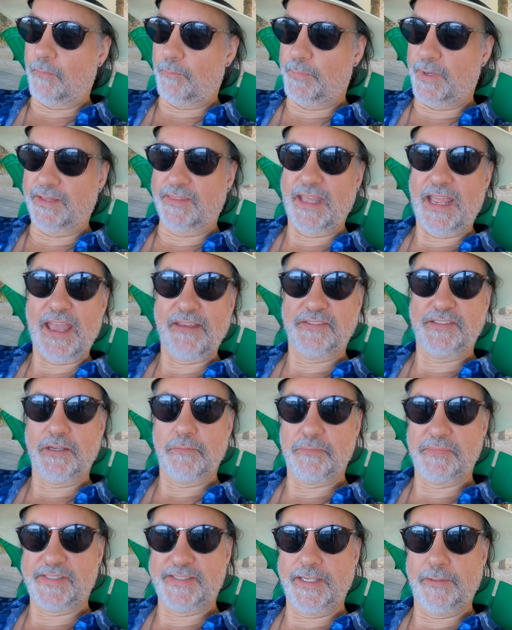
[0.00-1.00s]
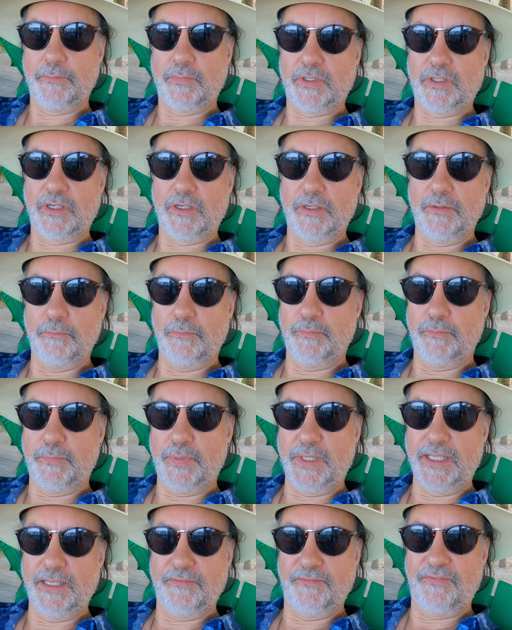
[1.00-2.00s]
But they have something similar,
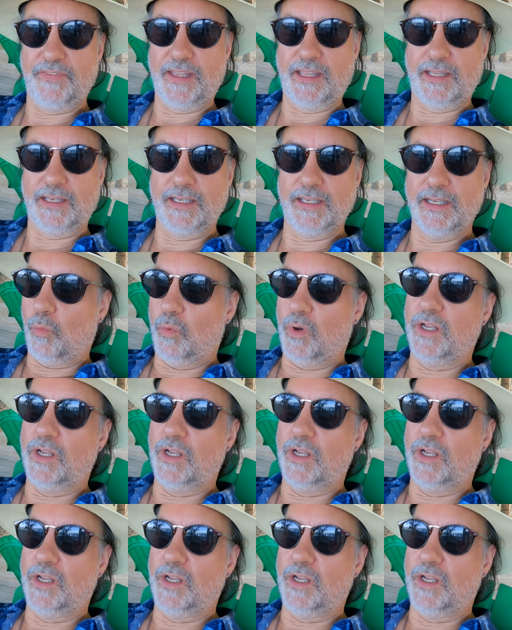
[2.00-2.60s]
Bien Fin,